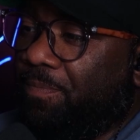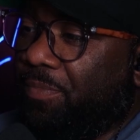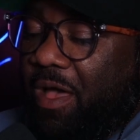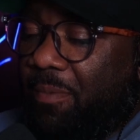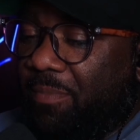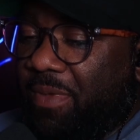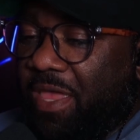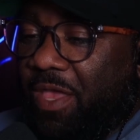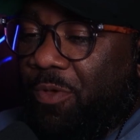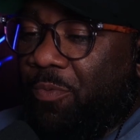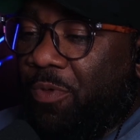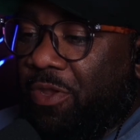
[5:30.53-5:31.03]

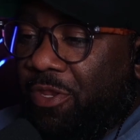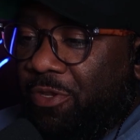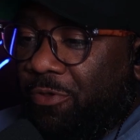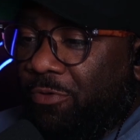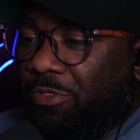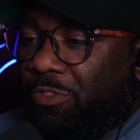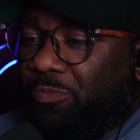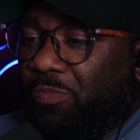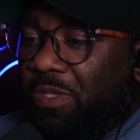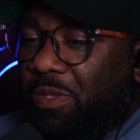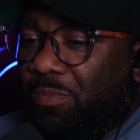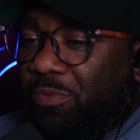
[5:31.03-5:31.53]
I'm not one of
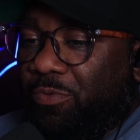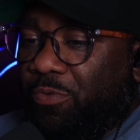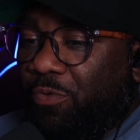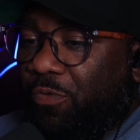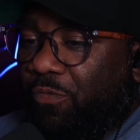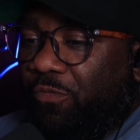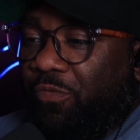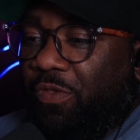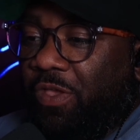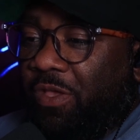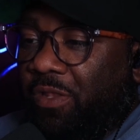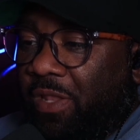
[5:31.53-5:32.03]
those people who
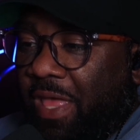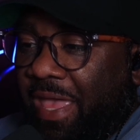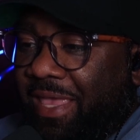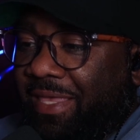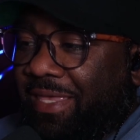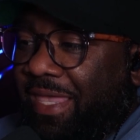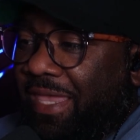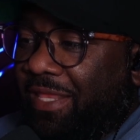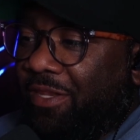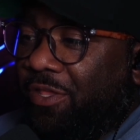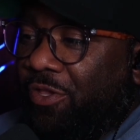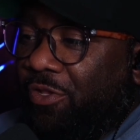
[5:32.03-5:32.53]
feel like
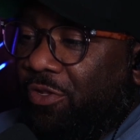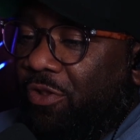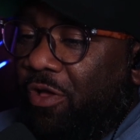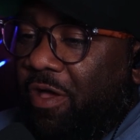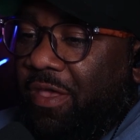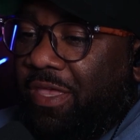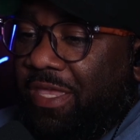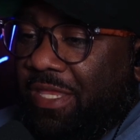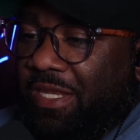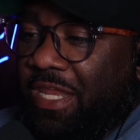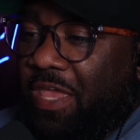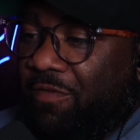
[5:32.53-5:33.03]
Caitlin
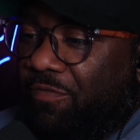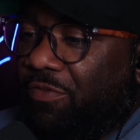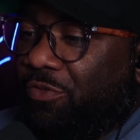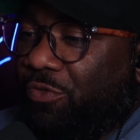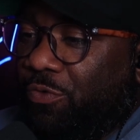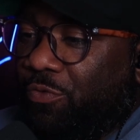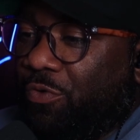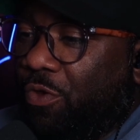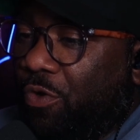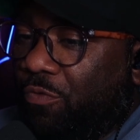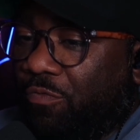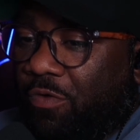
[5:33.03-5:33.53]
Clark can never
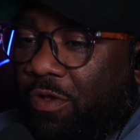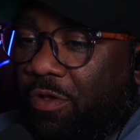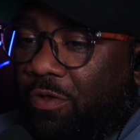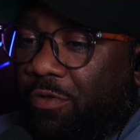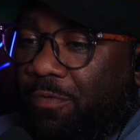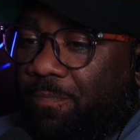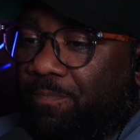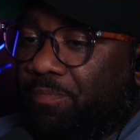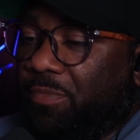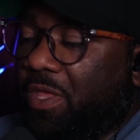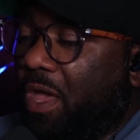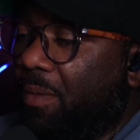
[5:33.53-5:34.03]
do no
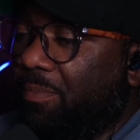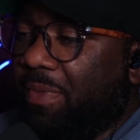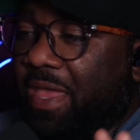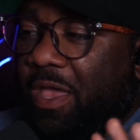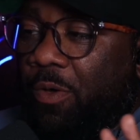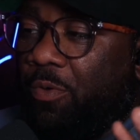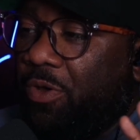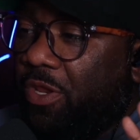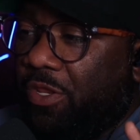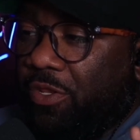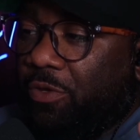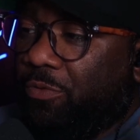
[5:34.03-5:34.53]
wrong. I'm
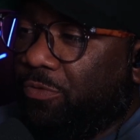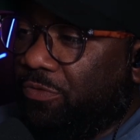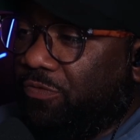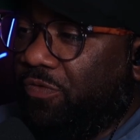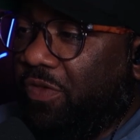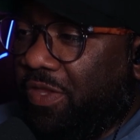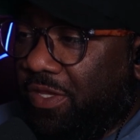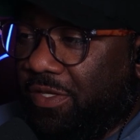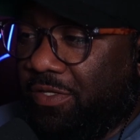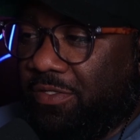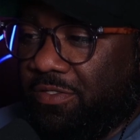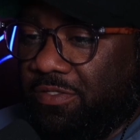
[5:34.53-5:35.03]
not one of those
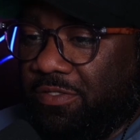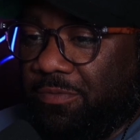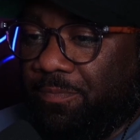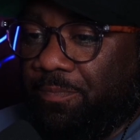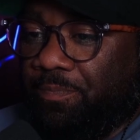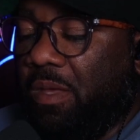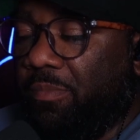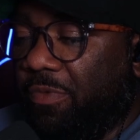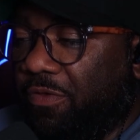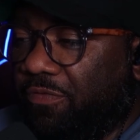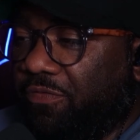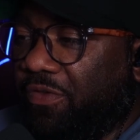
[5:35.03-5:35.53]
fans.
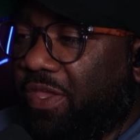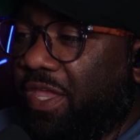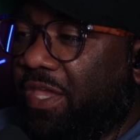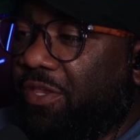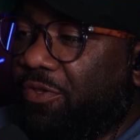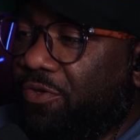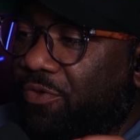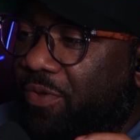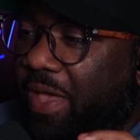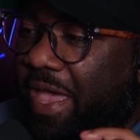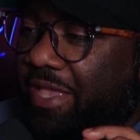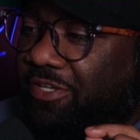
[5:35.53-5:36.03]
I'm a fan
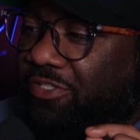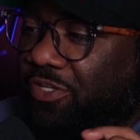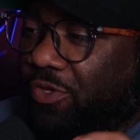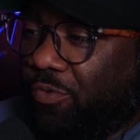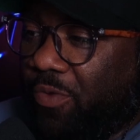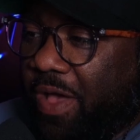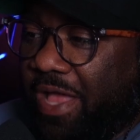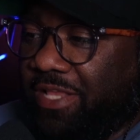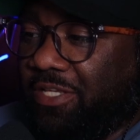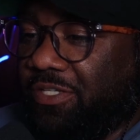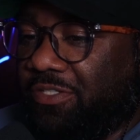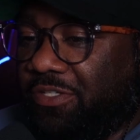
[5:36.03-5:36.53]
who actually
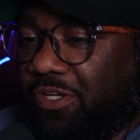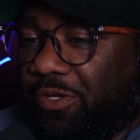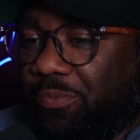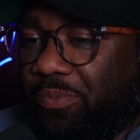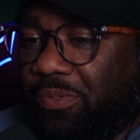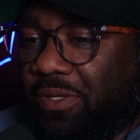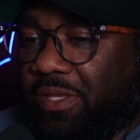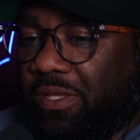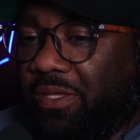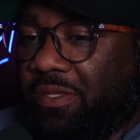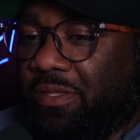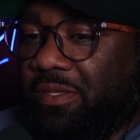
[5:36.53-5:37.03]
watches her
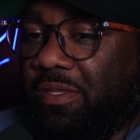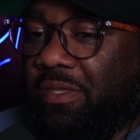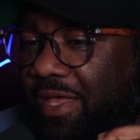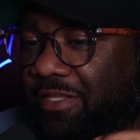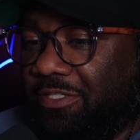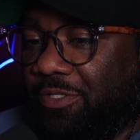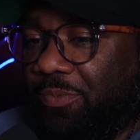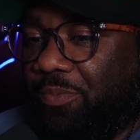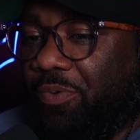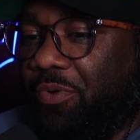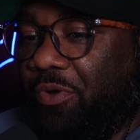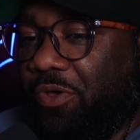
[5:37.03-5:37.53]
play. I
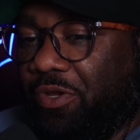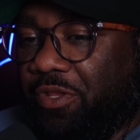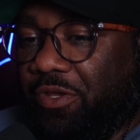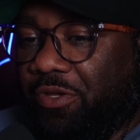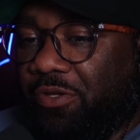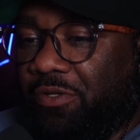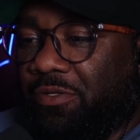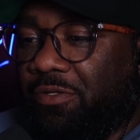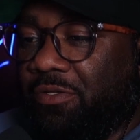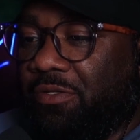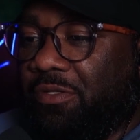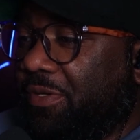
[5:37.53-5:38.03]
support
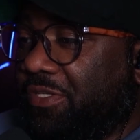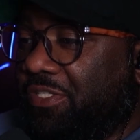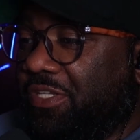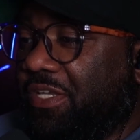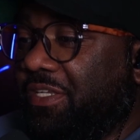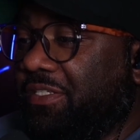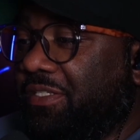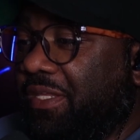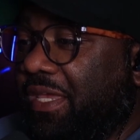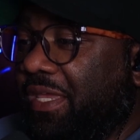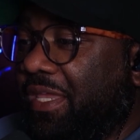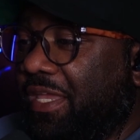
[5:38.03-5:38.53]
her. But
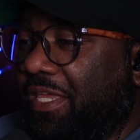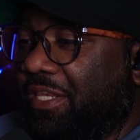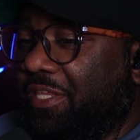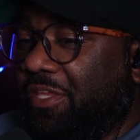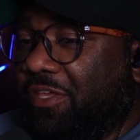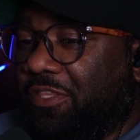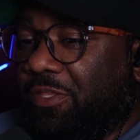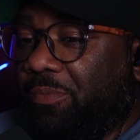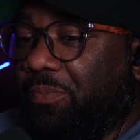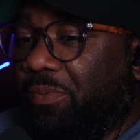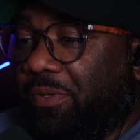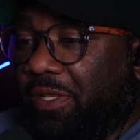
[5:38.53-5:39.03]
just like any
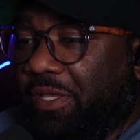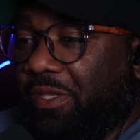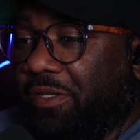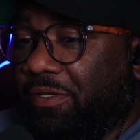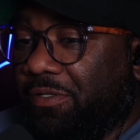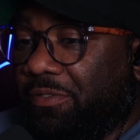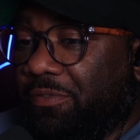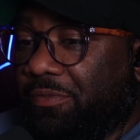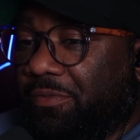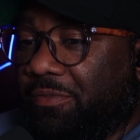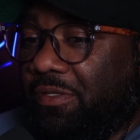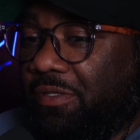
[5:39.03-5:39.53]
other
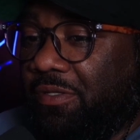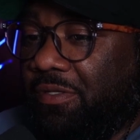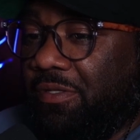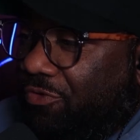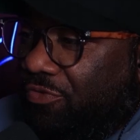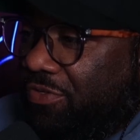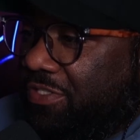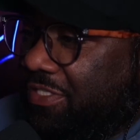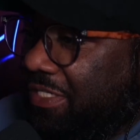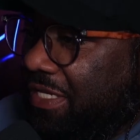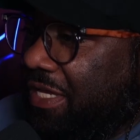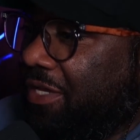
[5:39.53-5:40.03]
player, I
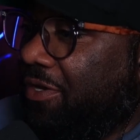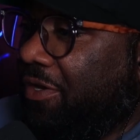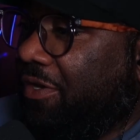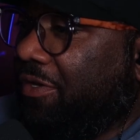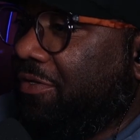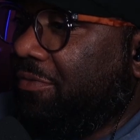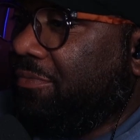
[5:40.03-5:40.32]
critique her.